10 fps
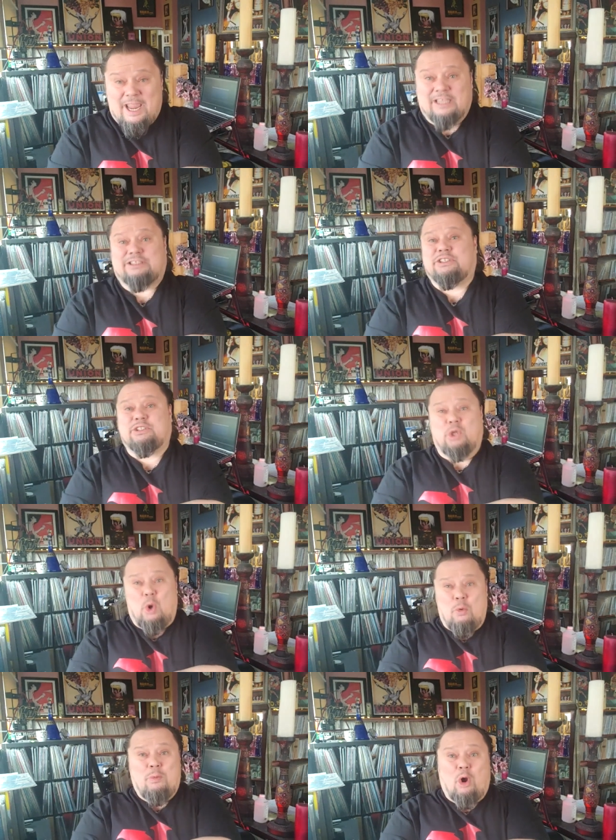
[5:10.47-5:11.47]
it's
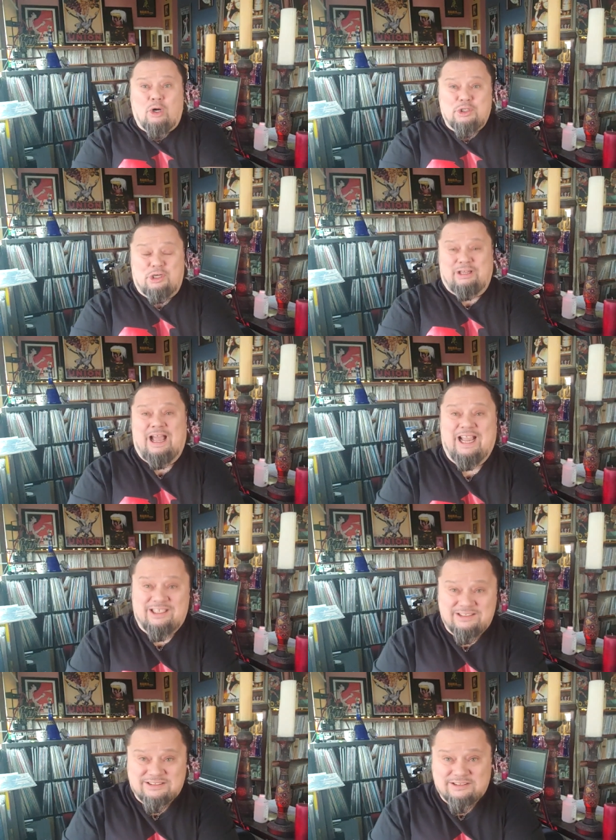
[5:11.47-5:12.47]
so
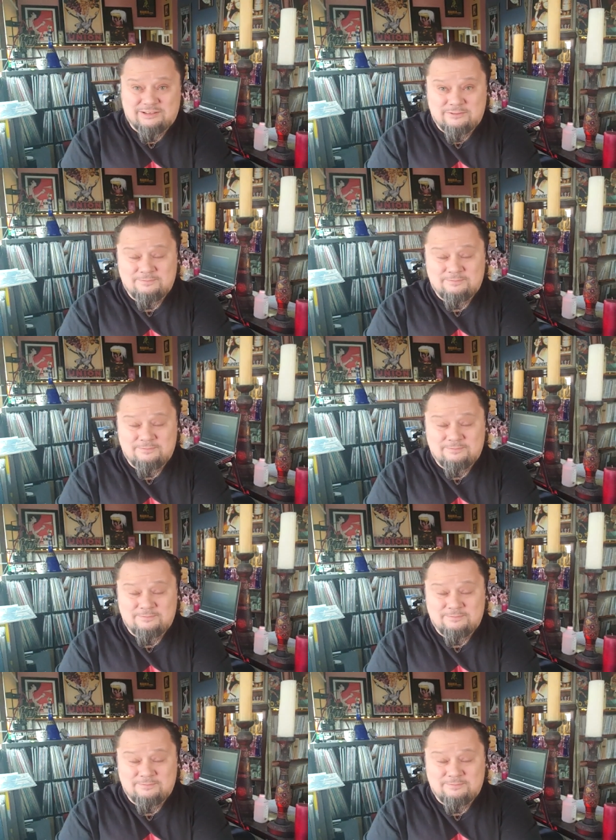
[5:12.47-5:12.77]
marginalized